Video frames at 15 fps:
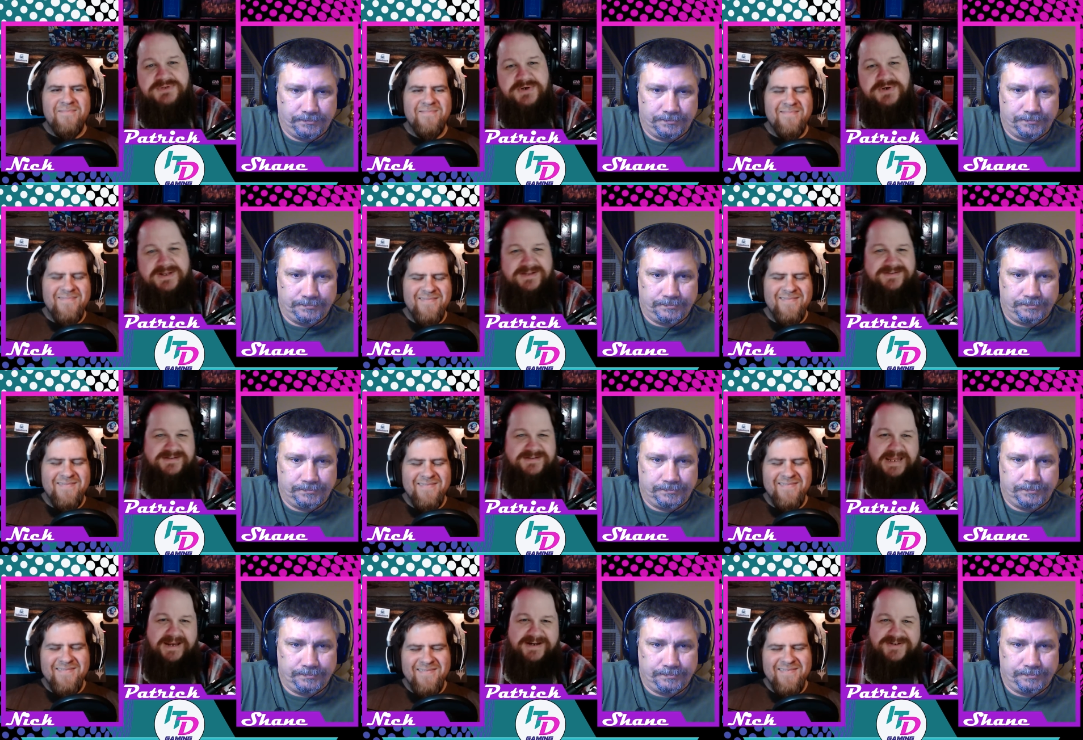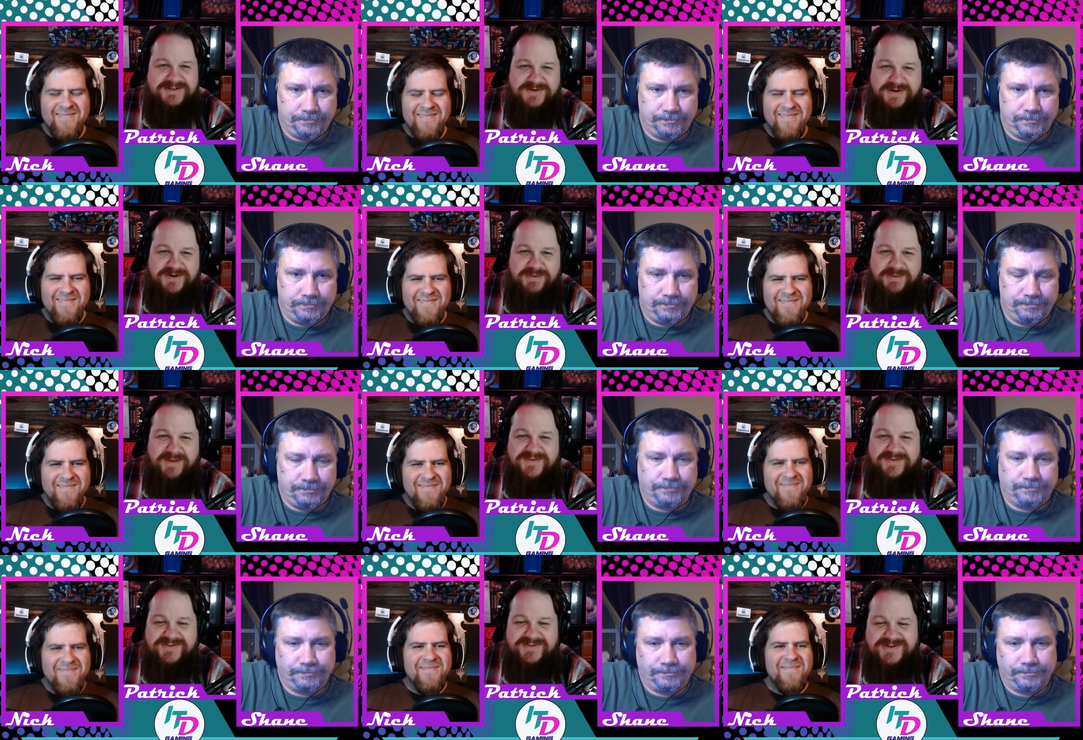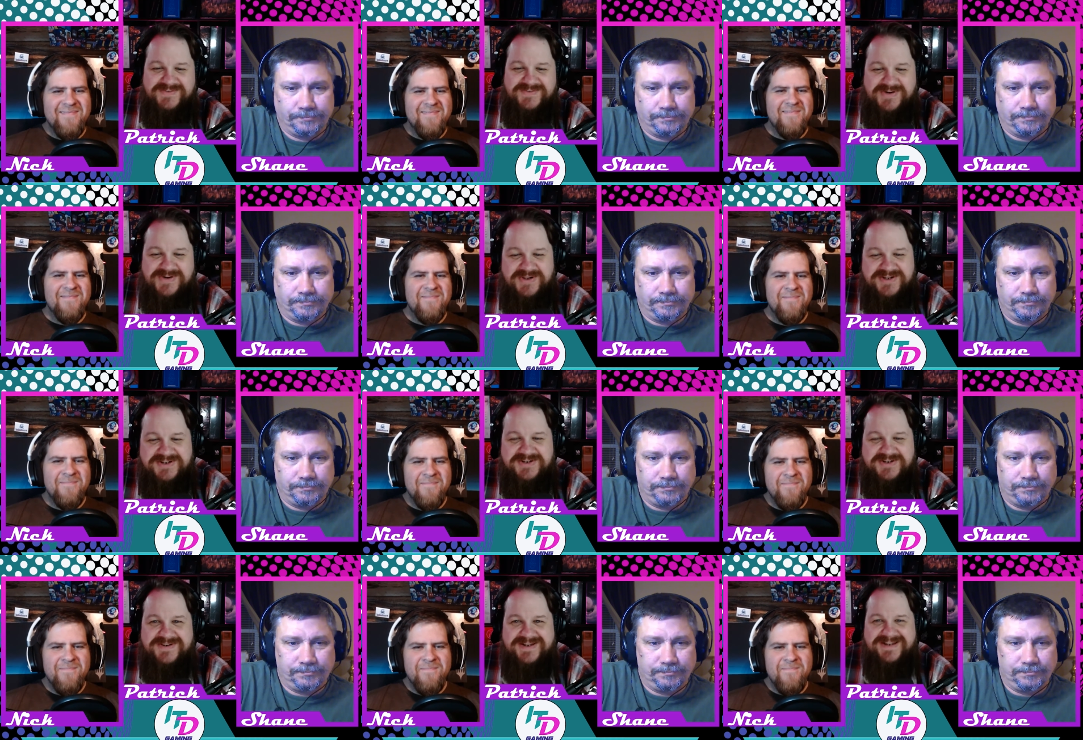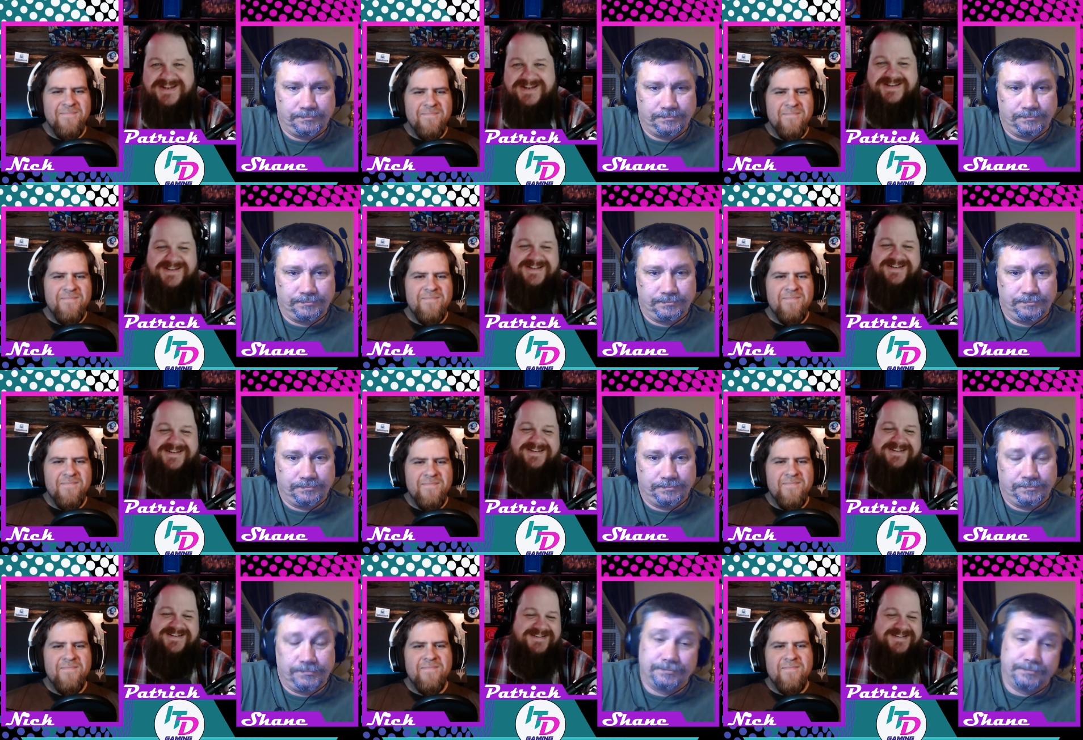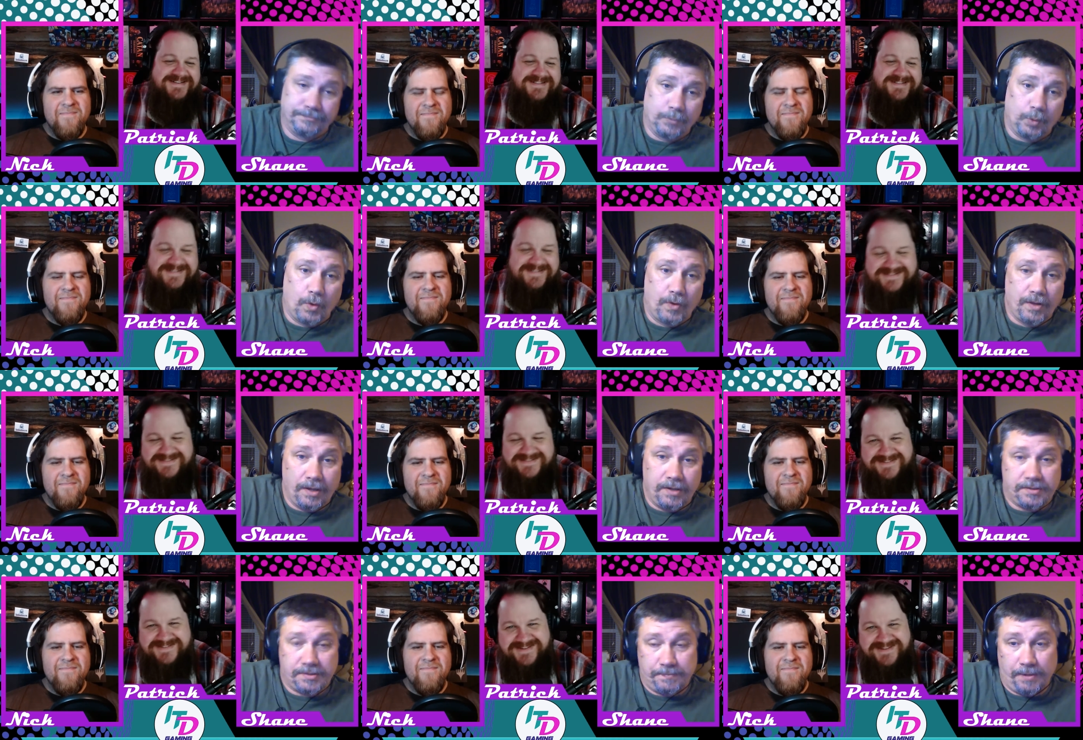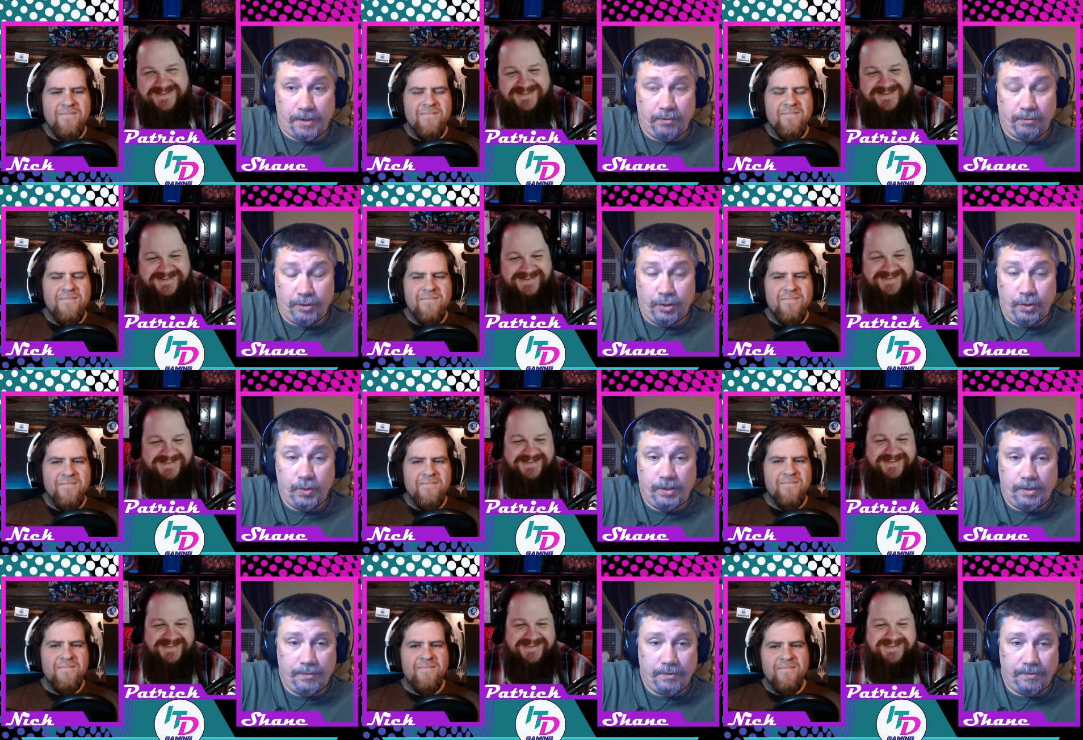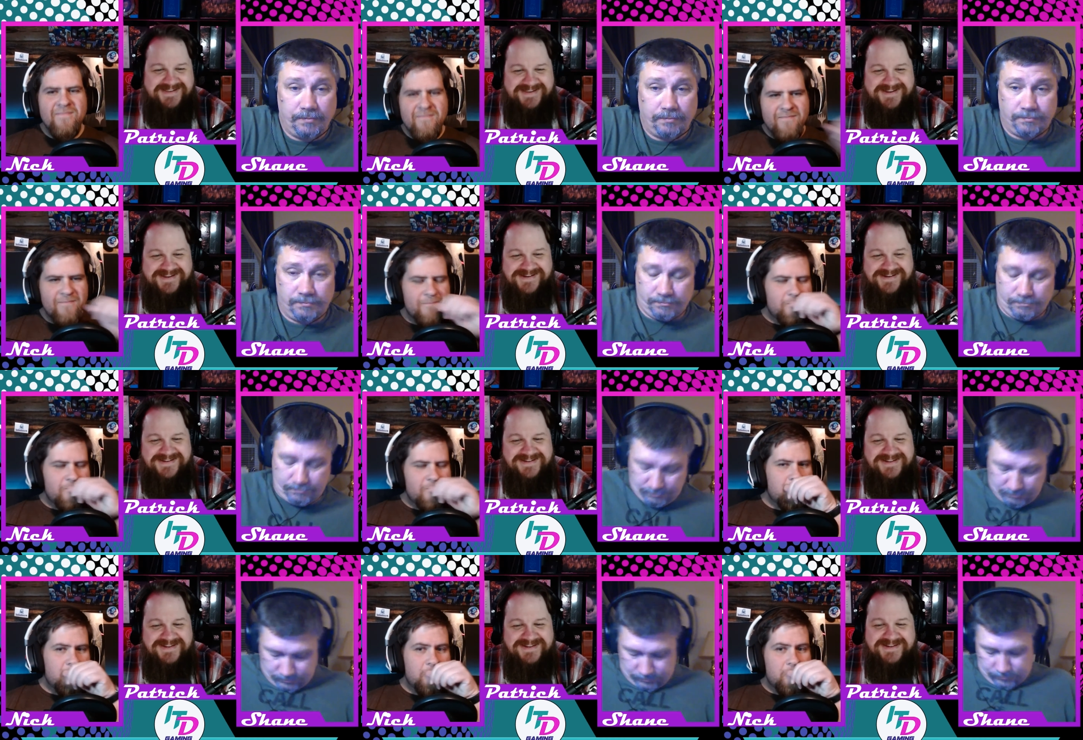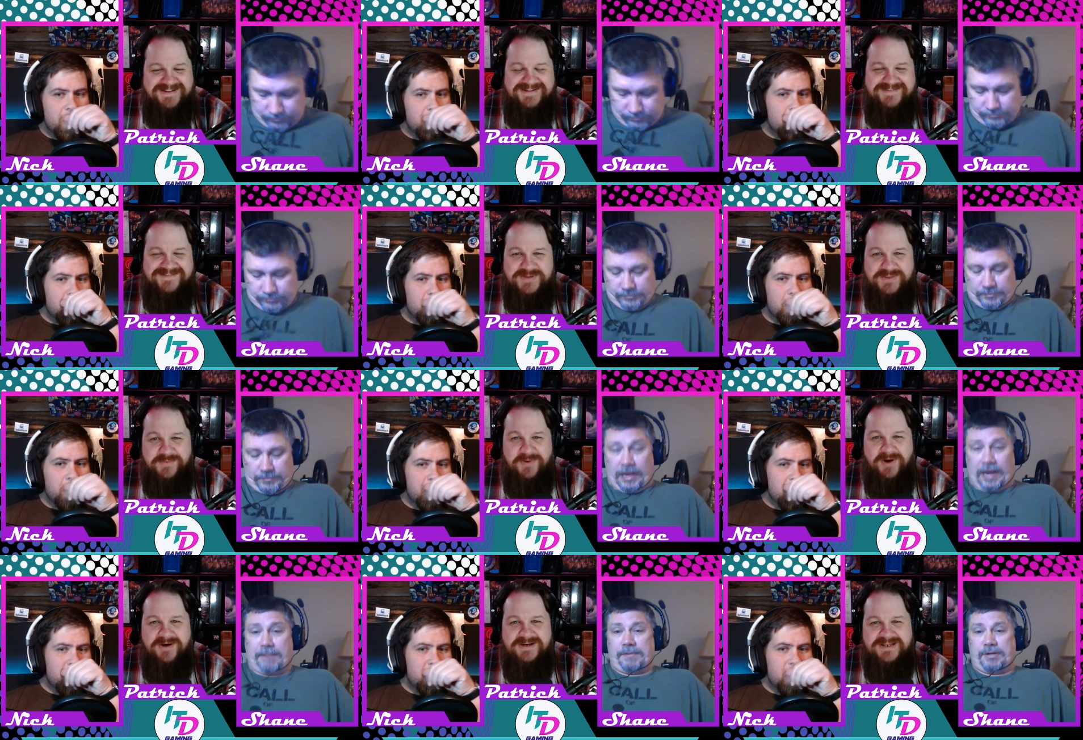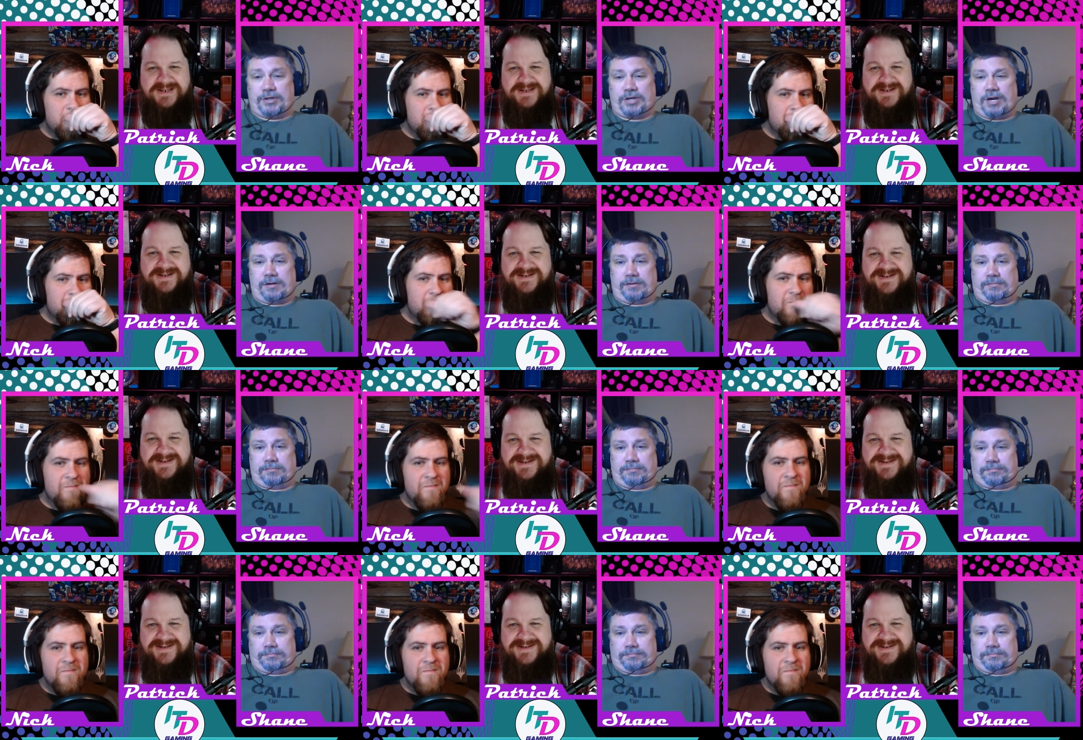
Speaker 1: Duty, and so now they showed up on the search for Call of Duty.
Speaker 2: Or they spelt duty with
Speaker 1: with the
Speaker 2: wrong like shirt.